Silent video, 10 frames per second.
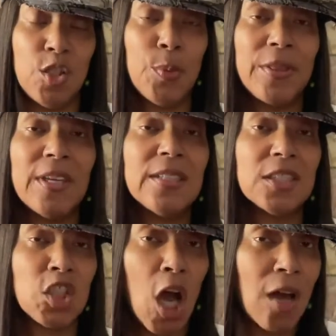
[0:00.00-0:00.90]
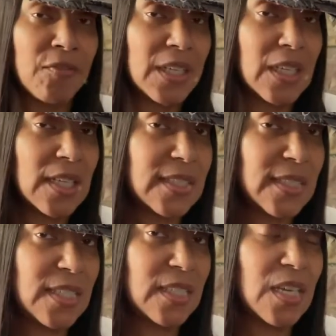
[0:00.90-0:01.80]
You would think the toffee kicks
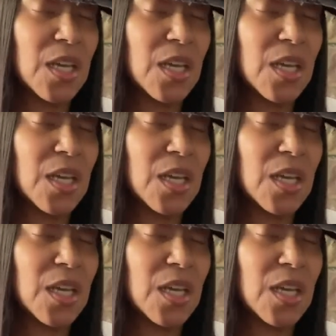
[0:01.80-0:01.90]
in,